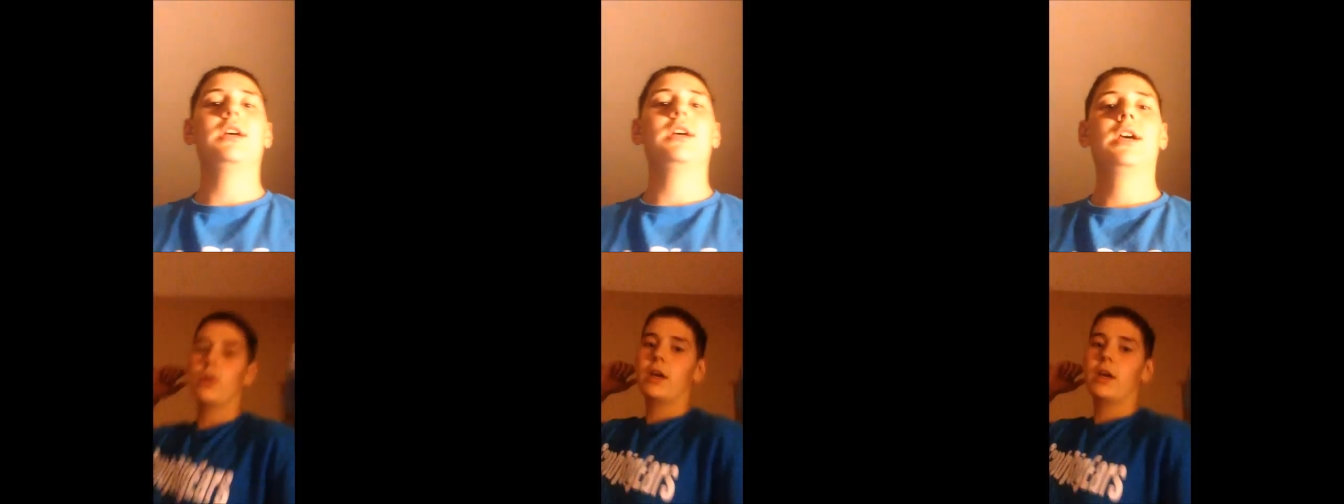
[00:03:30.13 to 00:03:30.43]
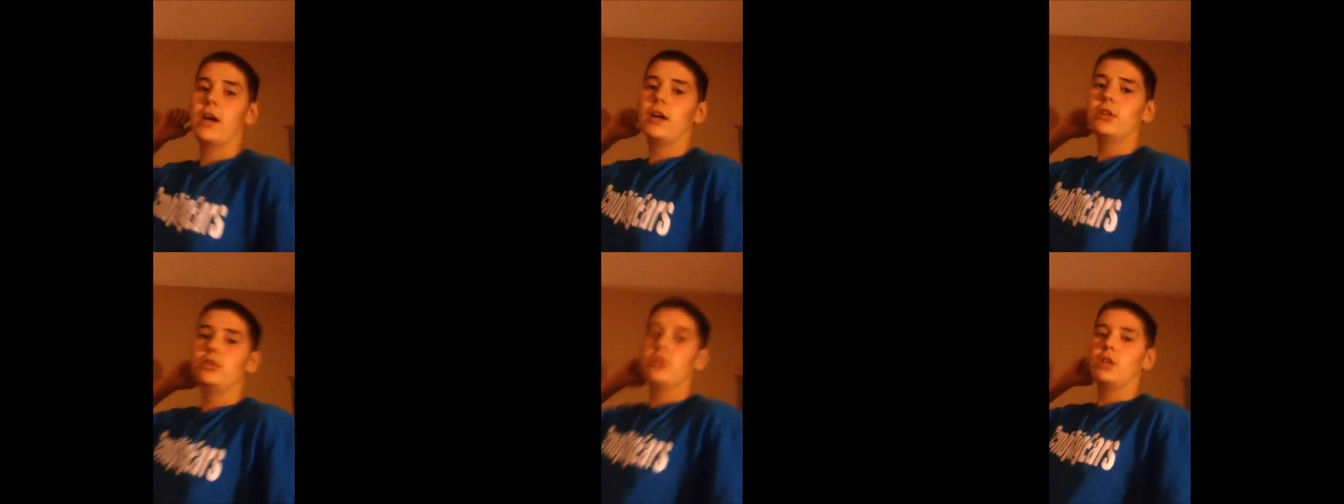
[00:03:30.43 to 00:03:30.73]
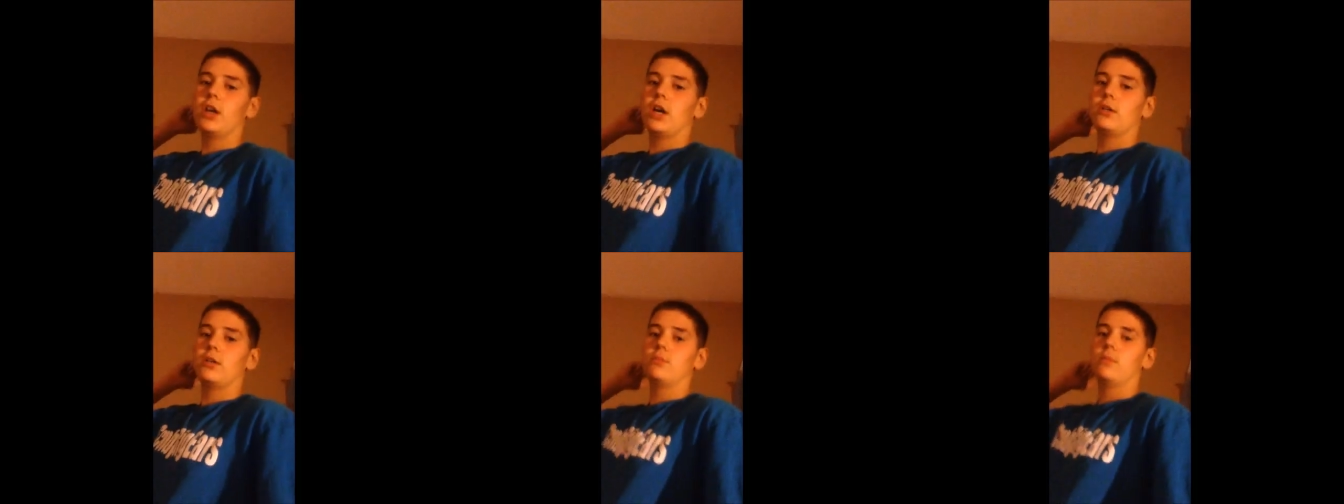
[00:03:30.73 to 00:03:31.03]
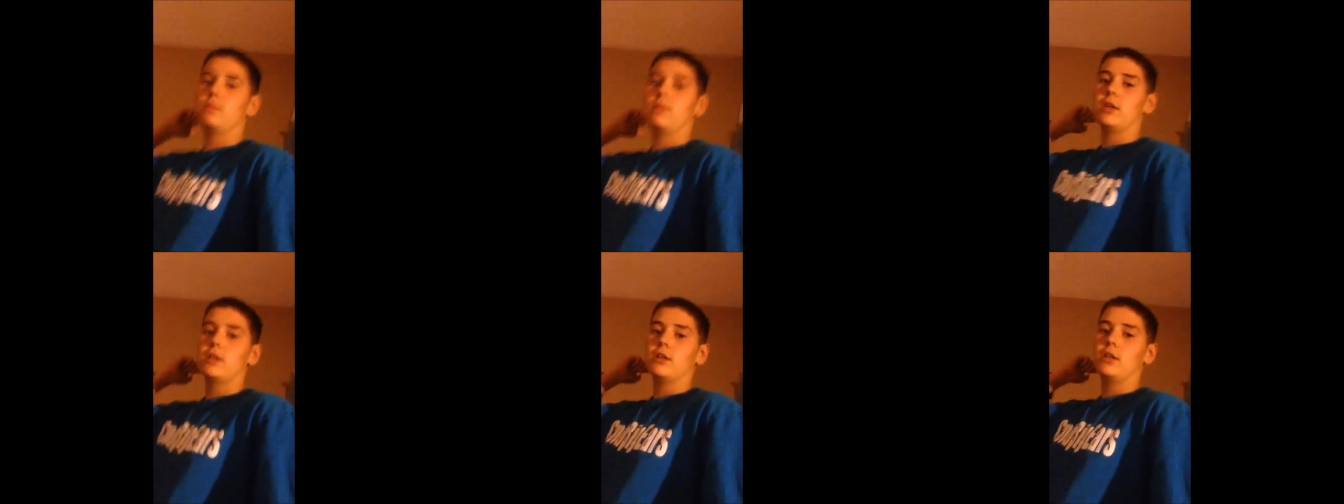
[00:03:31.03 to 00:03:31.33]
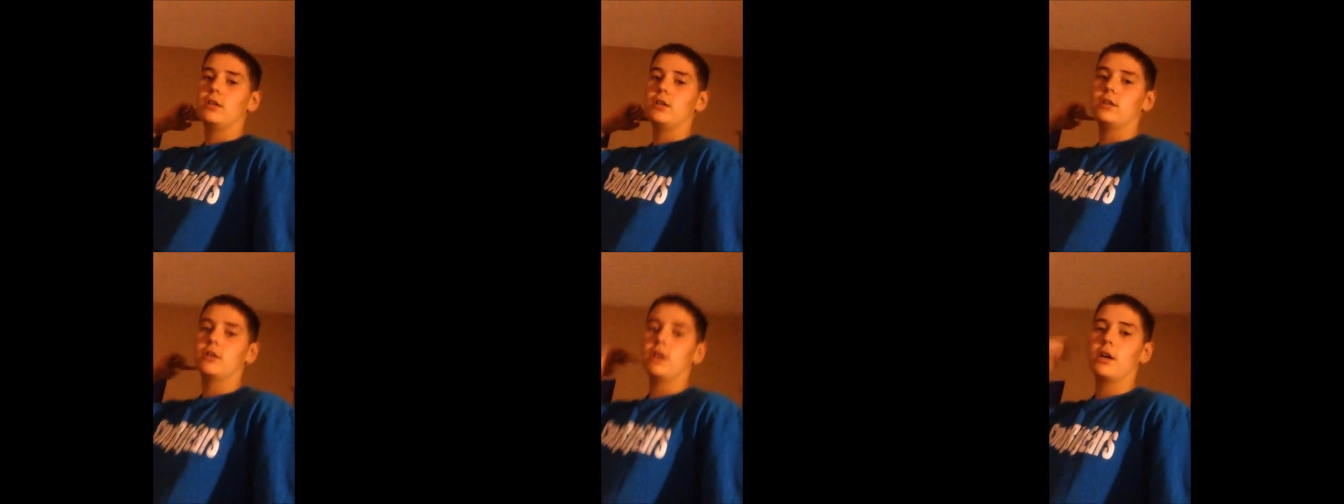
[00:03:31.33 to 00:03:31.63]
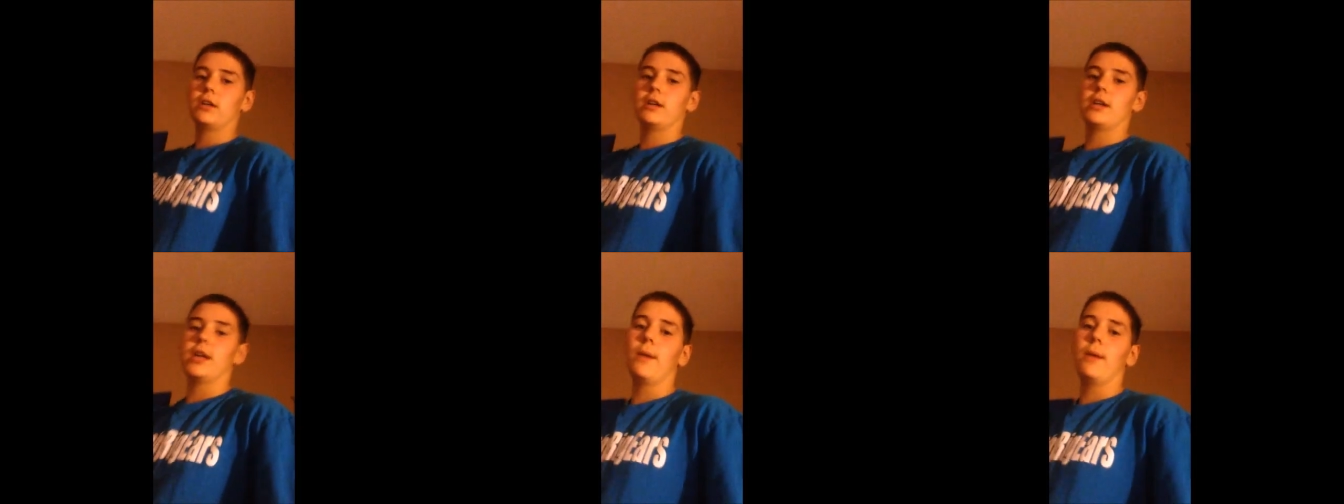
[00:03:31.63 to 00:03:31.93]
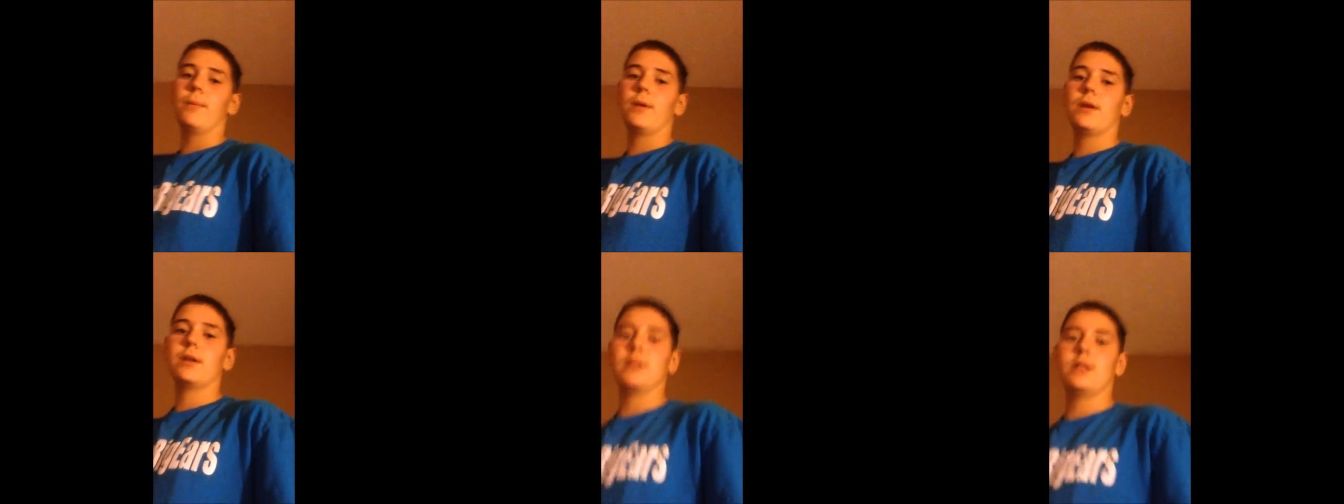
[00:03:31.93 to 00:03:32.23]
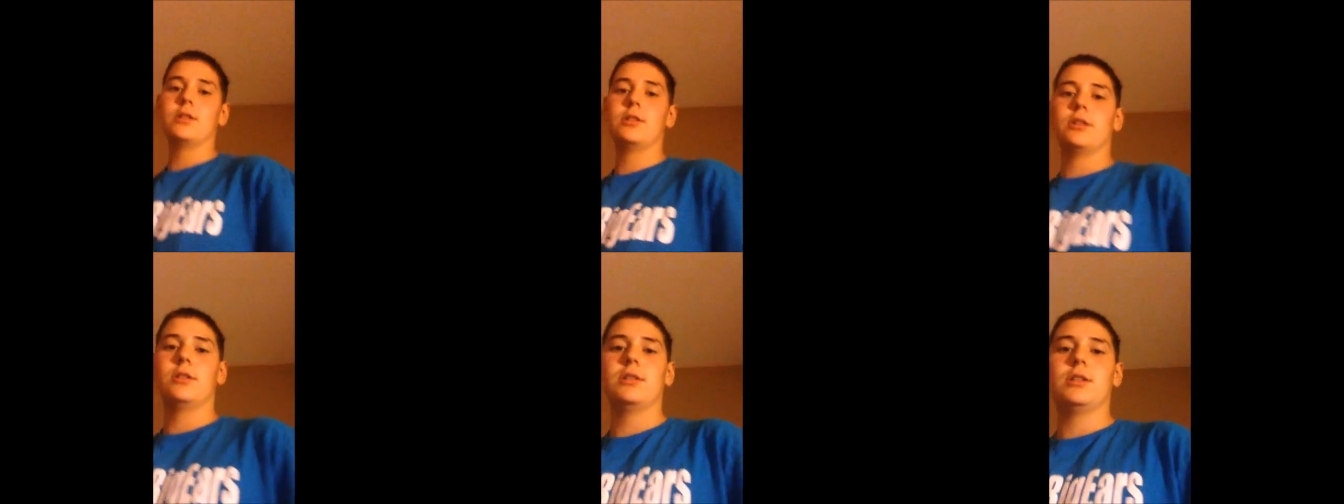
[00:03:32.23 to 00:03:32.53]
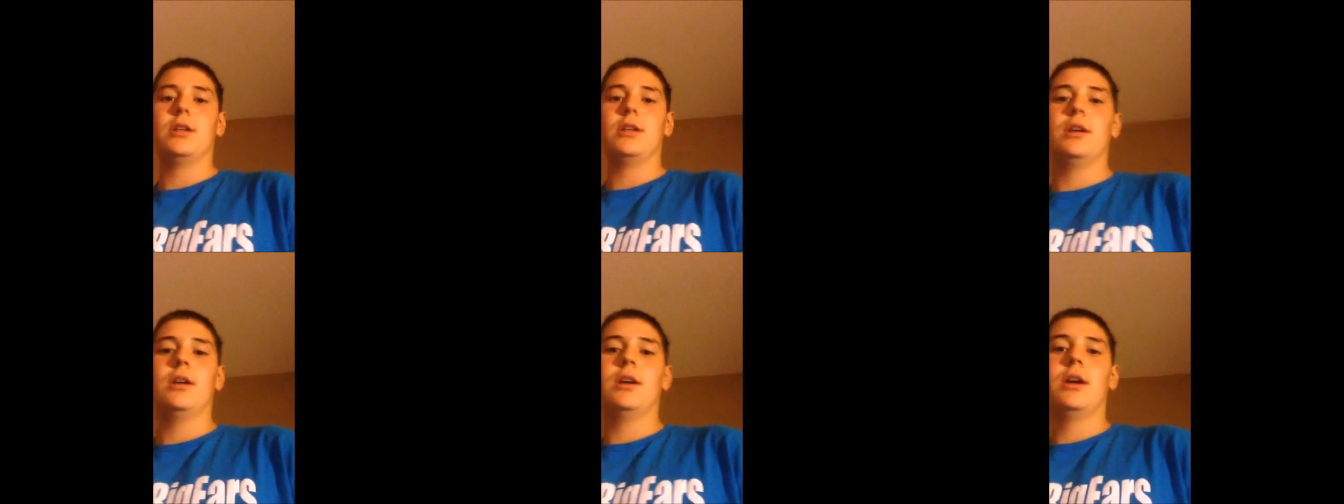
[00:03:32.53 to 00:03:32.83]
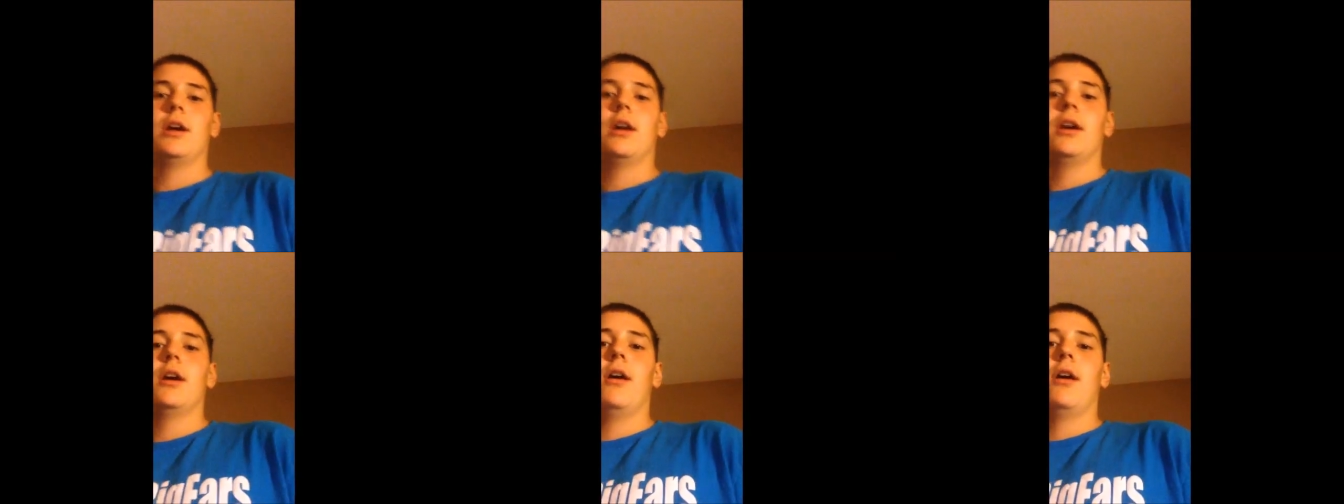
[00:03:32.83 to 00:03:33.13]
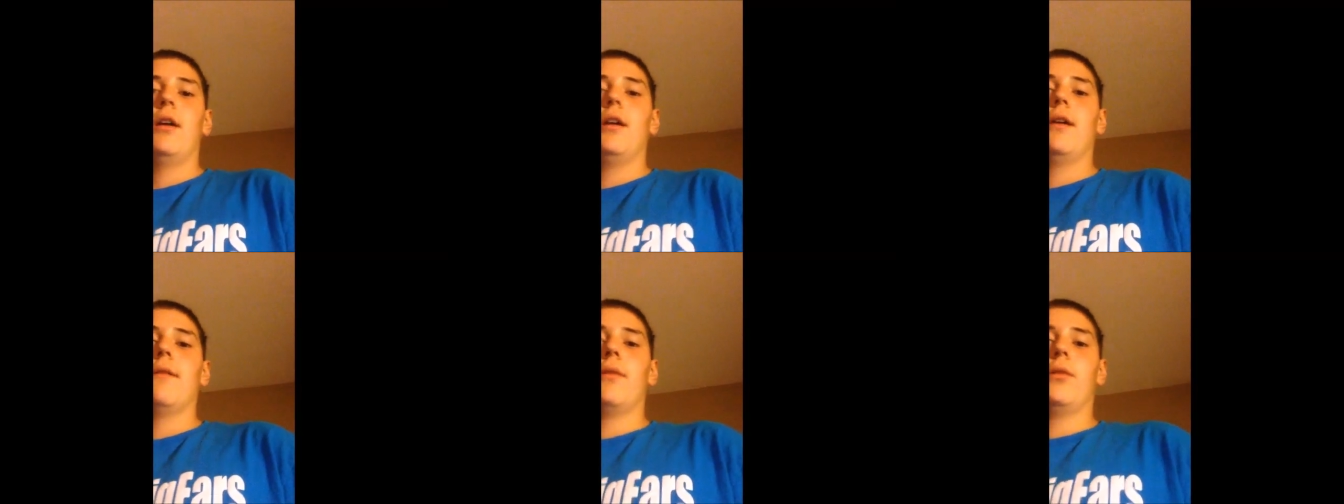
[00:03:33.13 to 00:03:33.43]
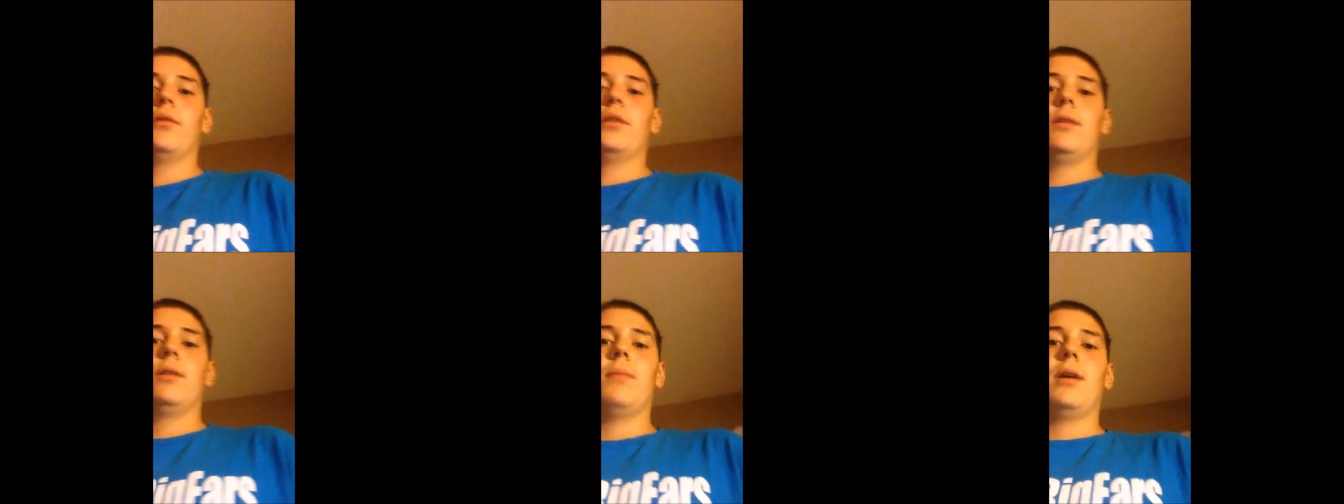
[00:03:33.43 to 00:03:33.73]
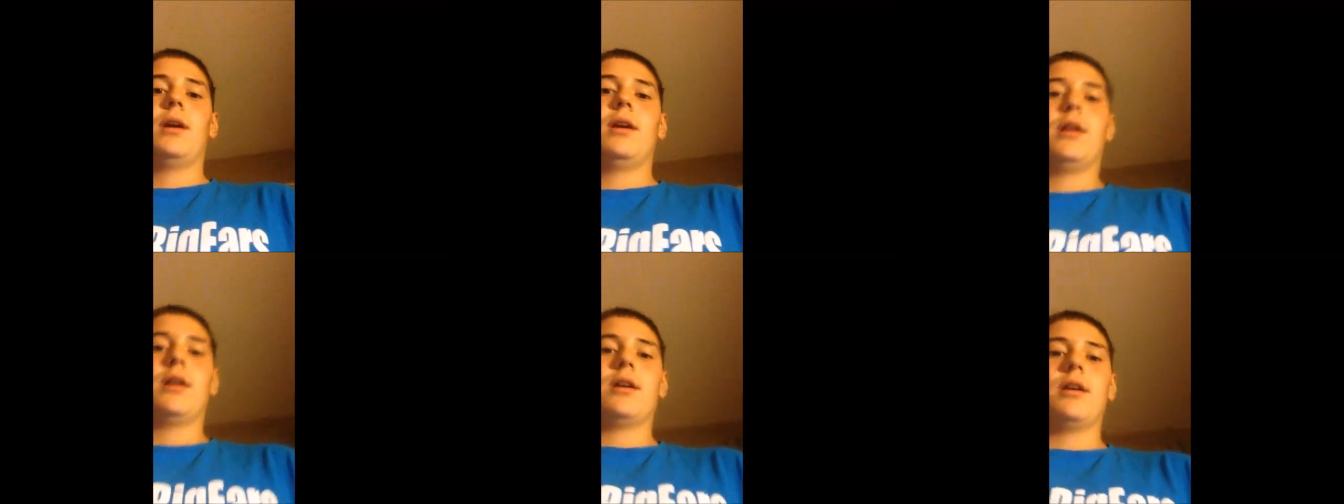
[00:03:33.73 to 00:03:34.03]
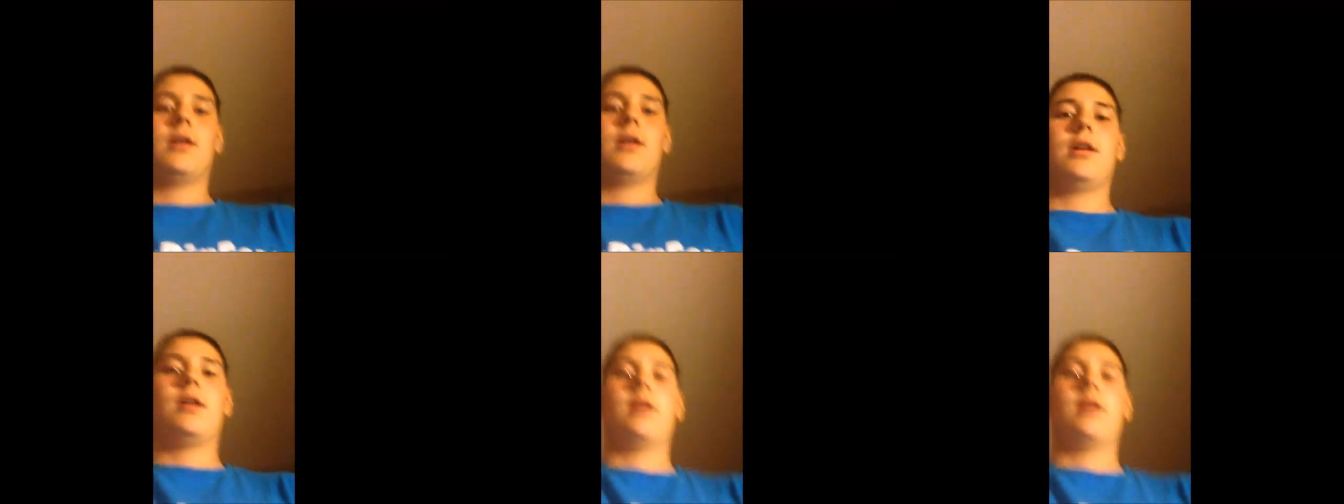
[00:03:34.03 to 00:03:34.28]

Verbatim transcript: We'll catch you guys the duct tape. Because as you can see, we only made it